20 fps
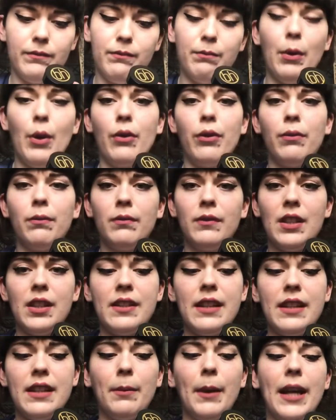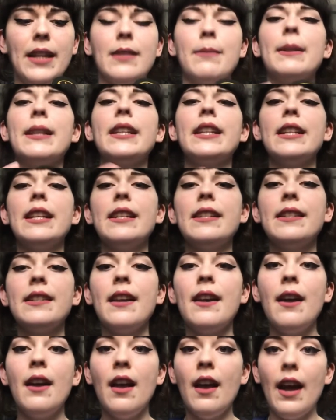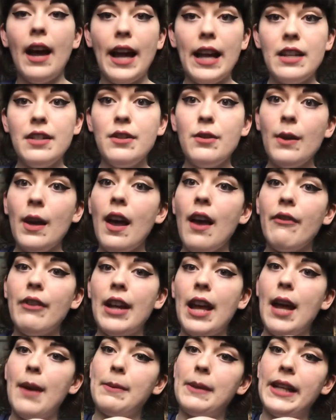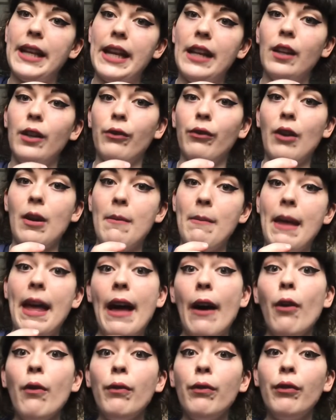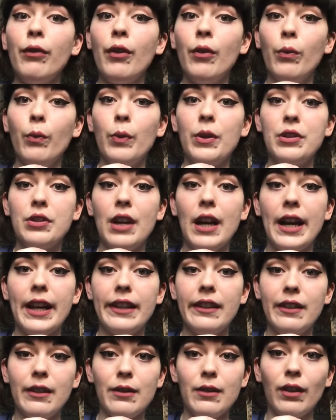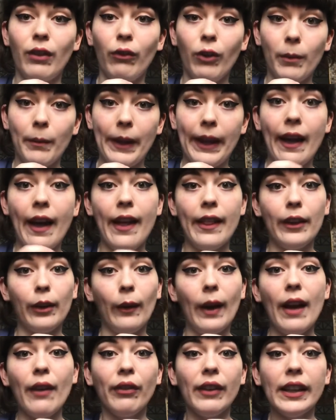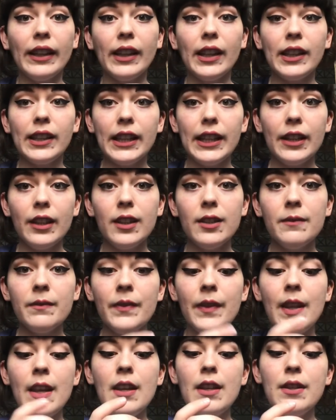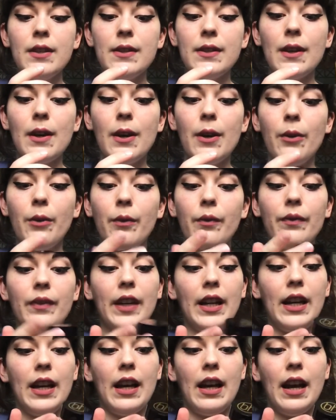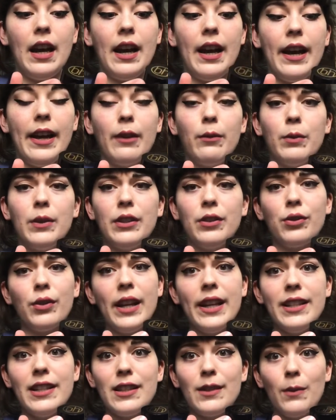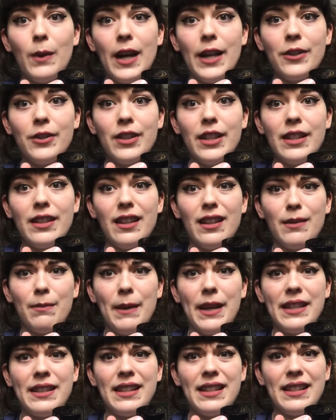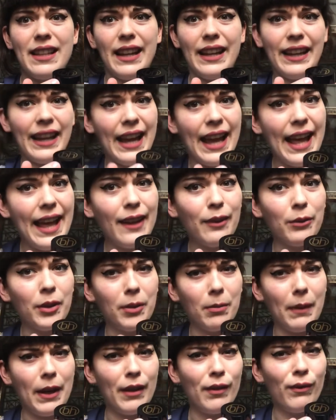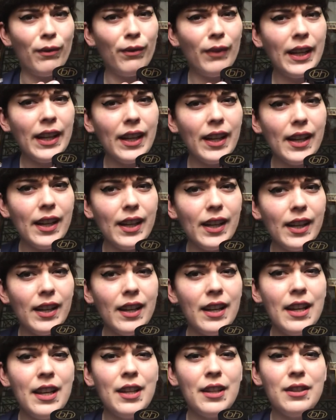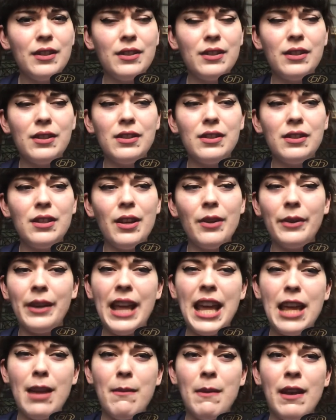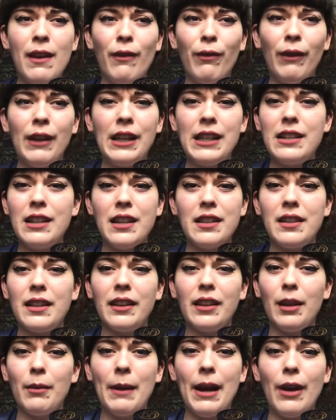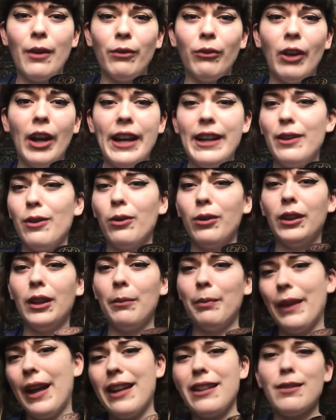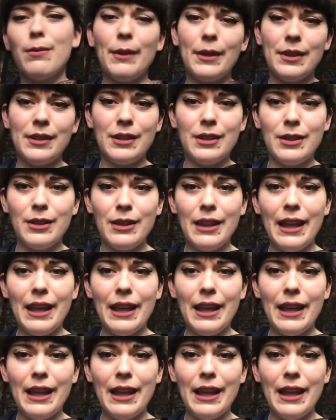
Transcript: Both distinct possibilities. I do have an applicator from e.l.f., which I use for my holographic glitter. So I will try to swatch this as best as I can with my finger. Don't hate me if it doesn't come out right or I'm not supposed to do